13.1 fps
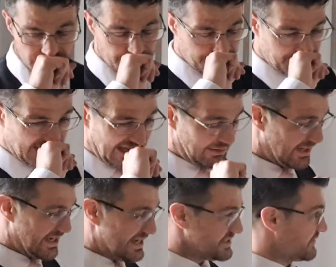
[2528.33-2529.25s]
now I
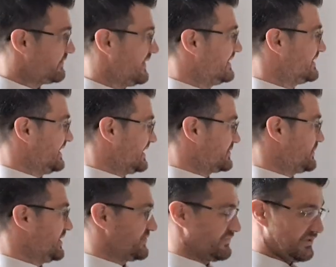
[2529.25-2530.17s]
need to find an
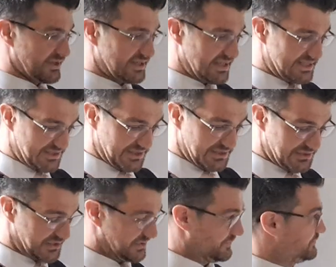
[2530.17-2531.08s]
expression for the
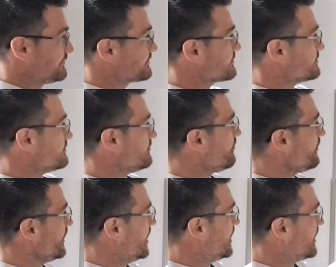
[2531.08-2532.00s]
distance
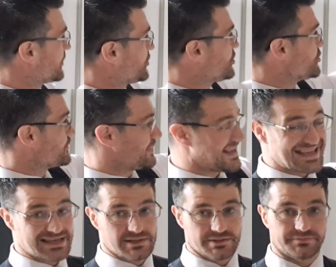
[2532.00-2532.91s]
QP